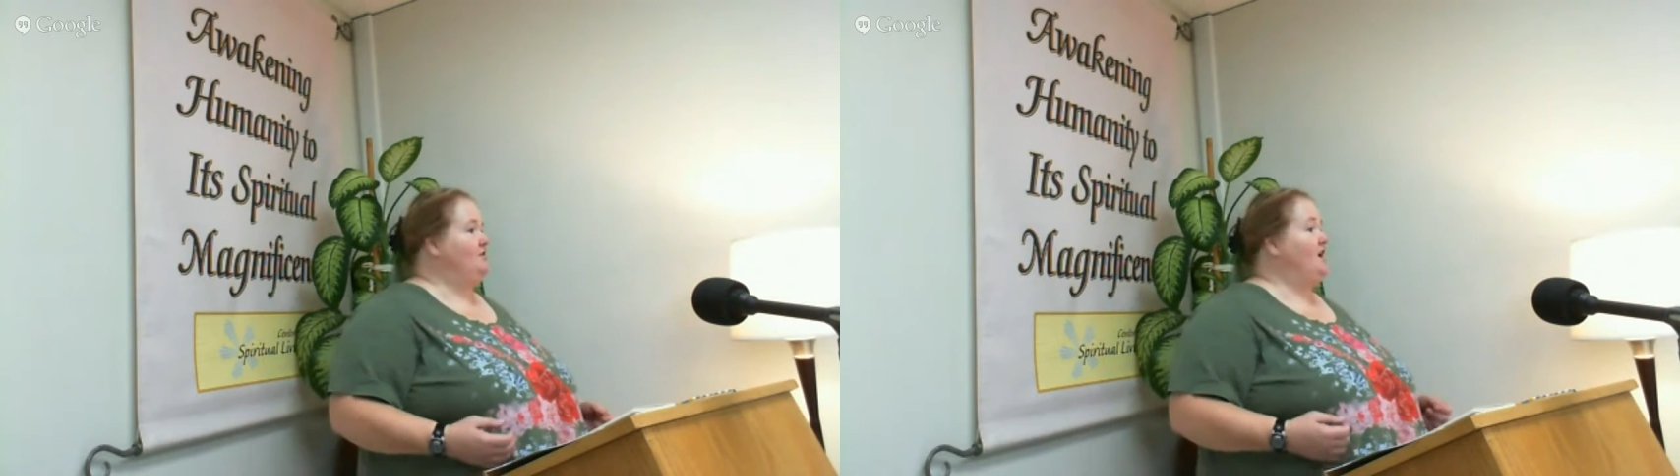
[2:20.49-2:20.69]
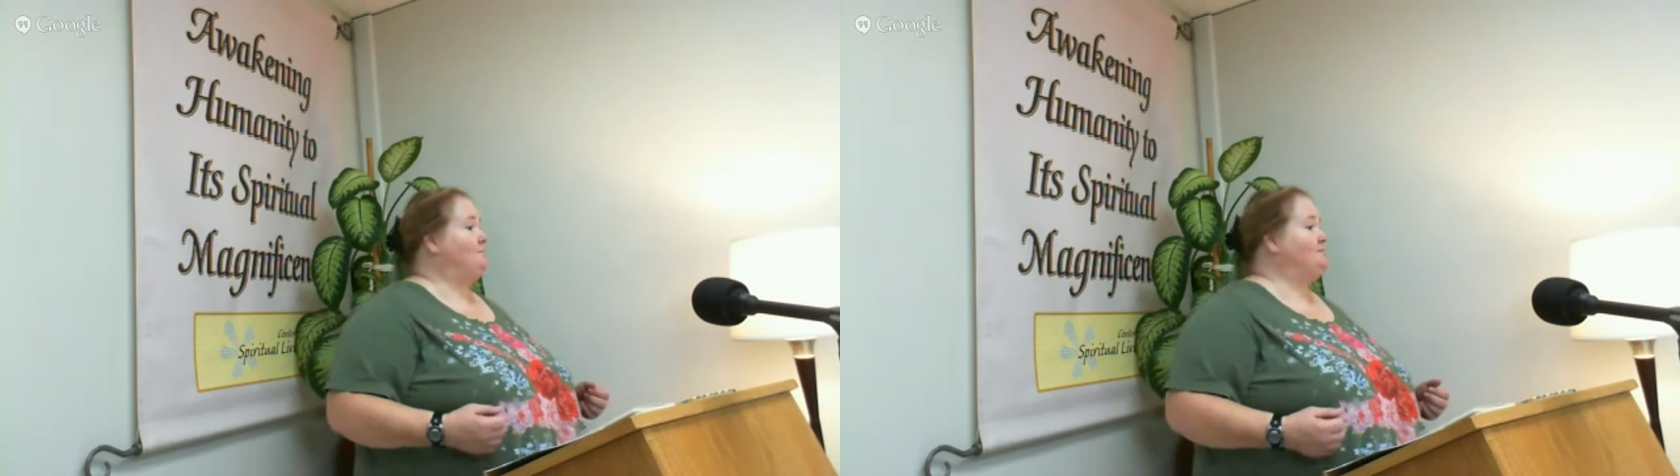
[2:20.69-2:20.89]

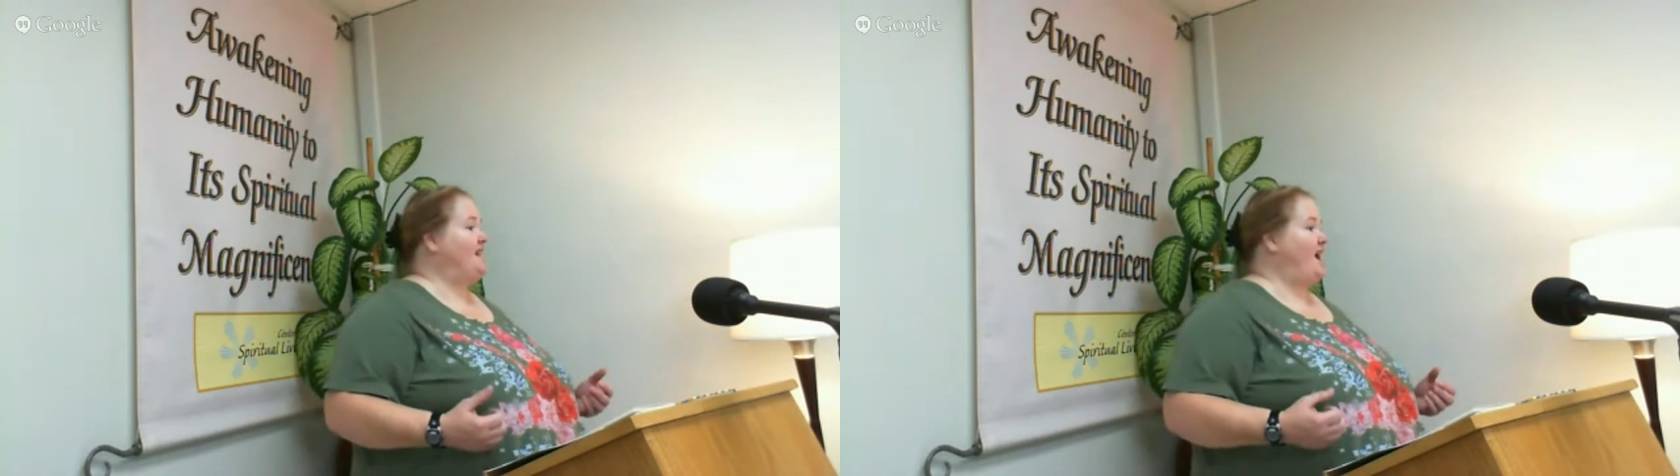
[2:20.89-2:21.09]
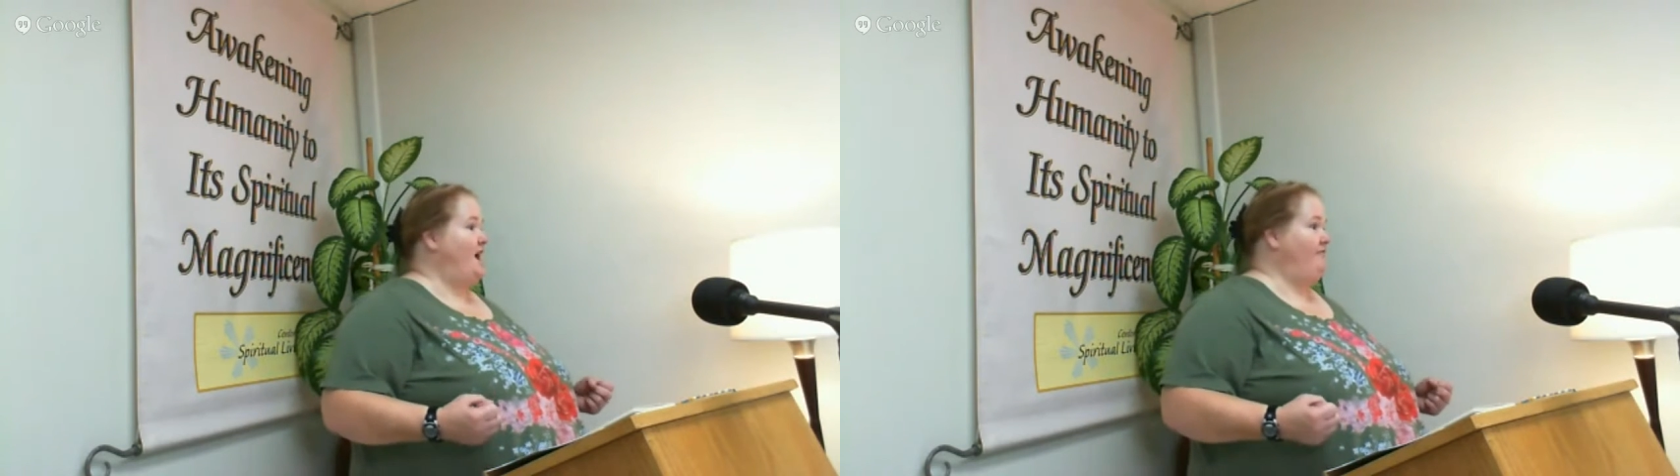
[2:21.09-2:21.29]

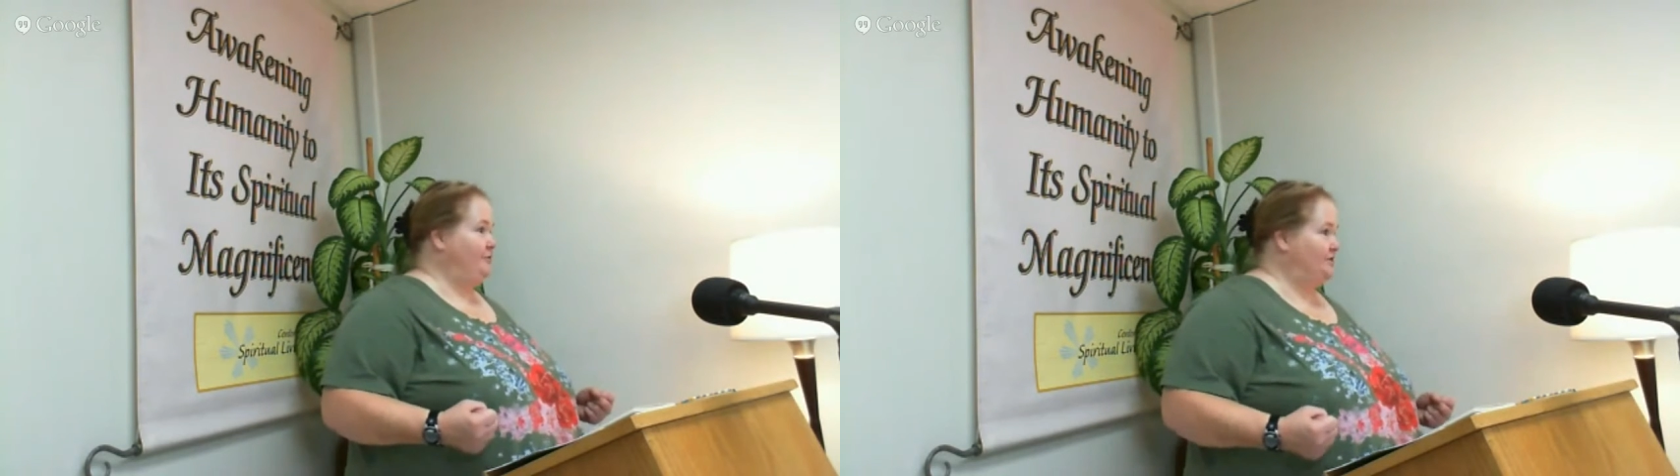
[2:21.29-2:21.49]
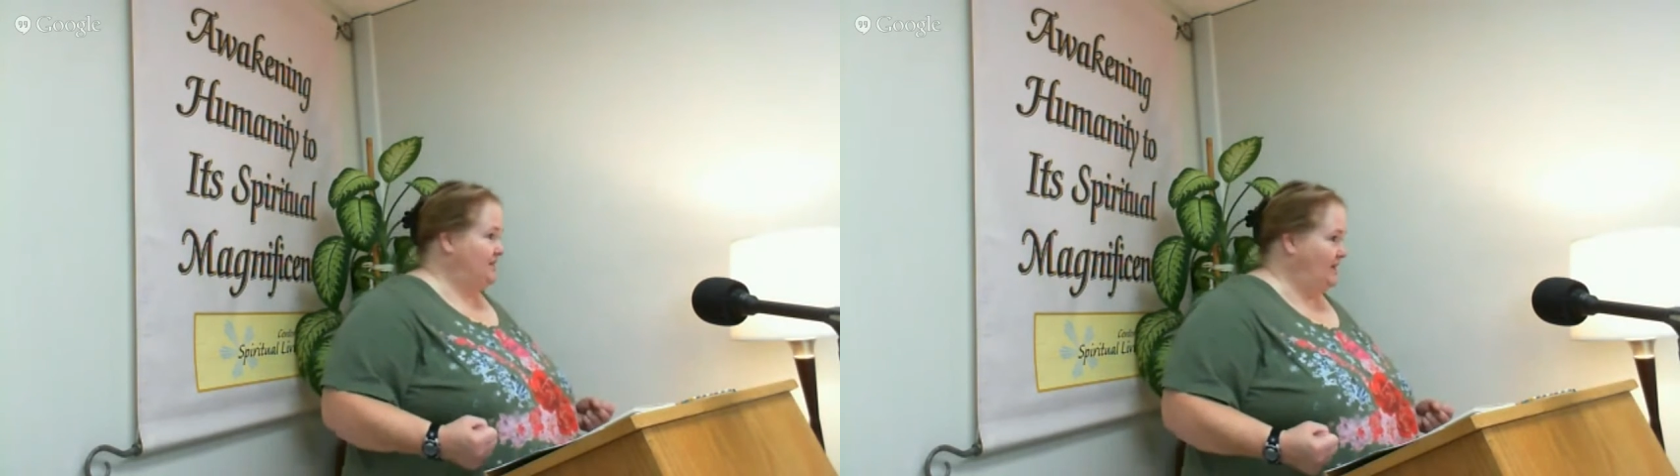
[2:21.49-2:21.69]
comes
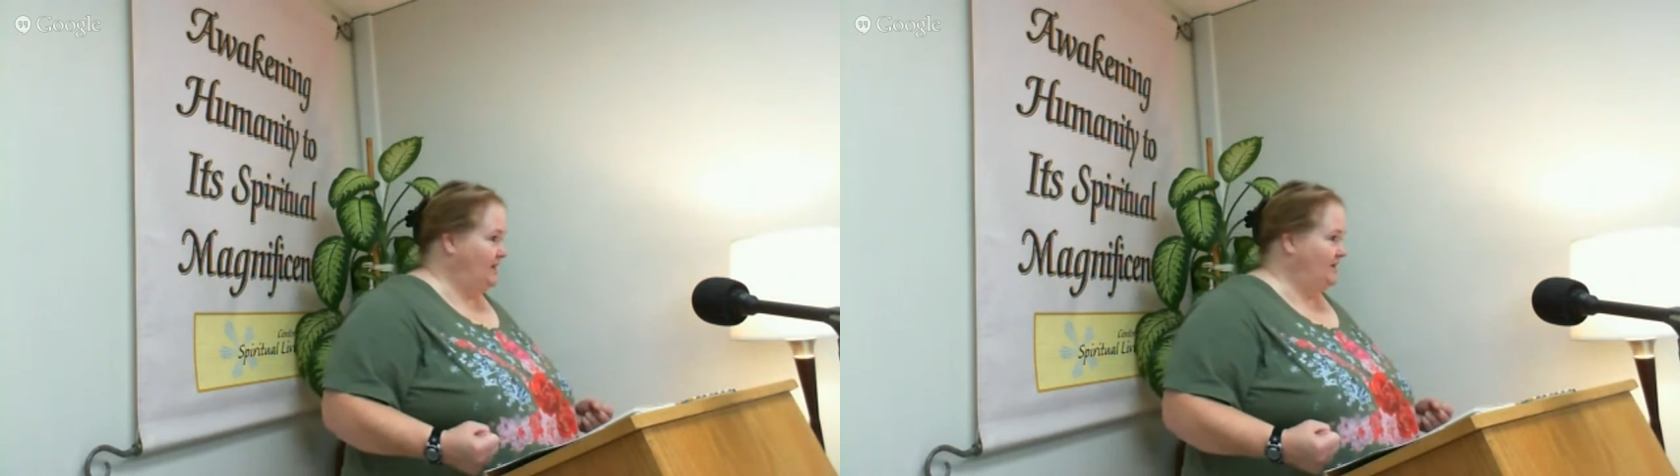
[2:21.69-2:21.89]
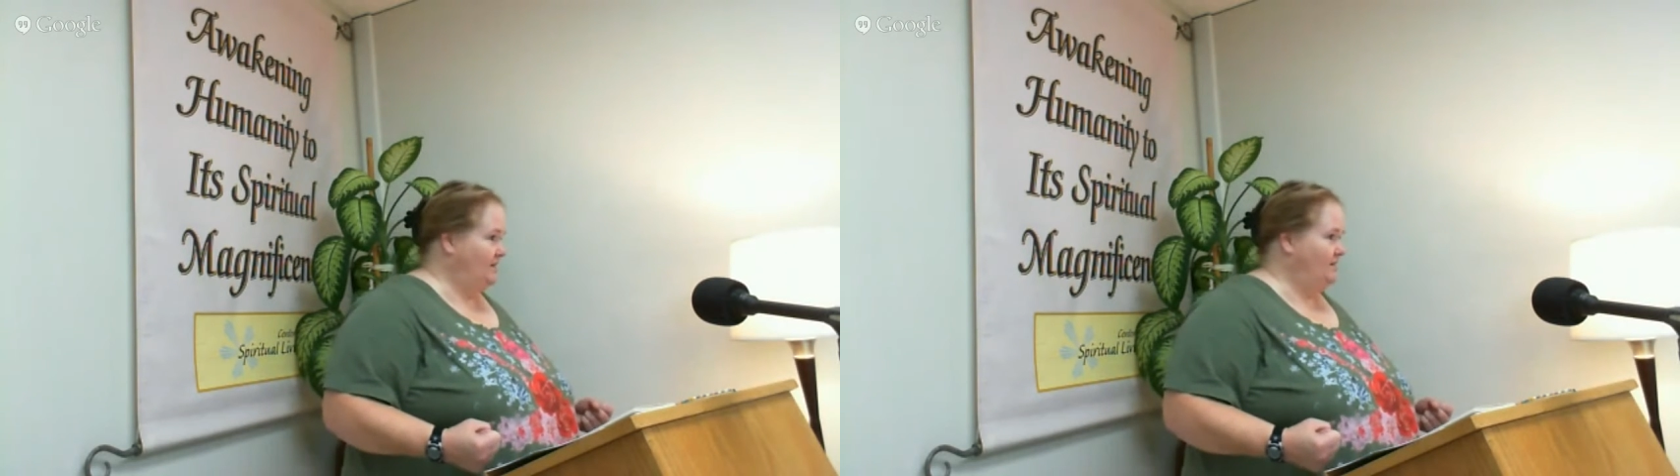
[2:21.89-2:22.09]

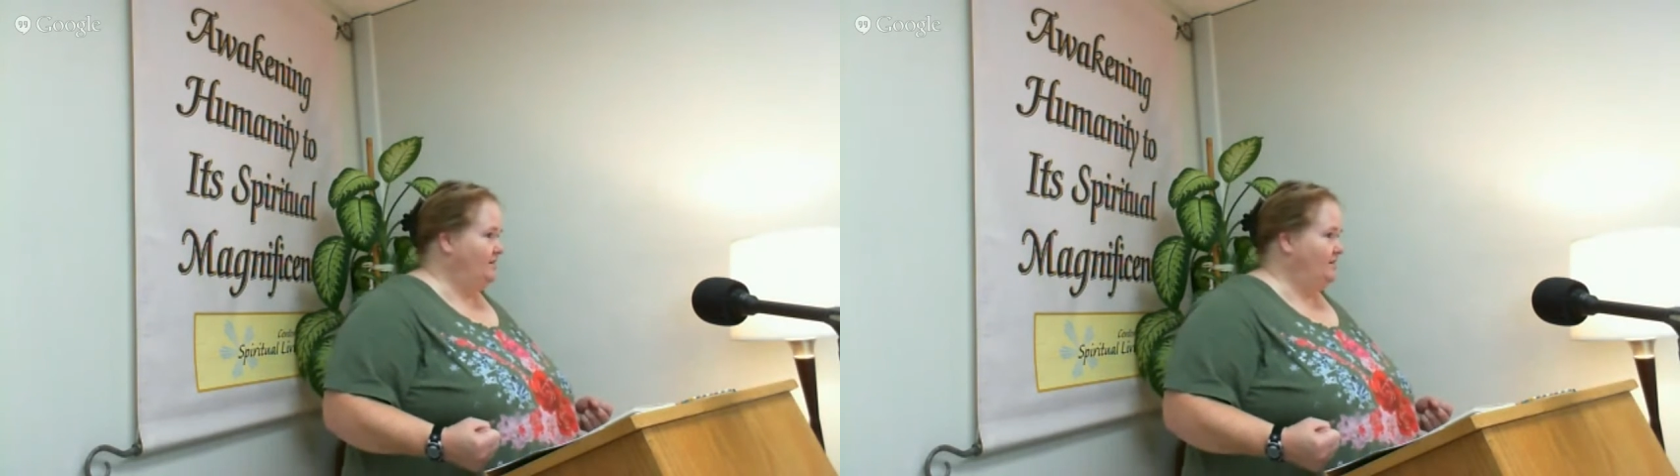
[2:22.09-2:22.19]
efforting.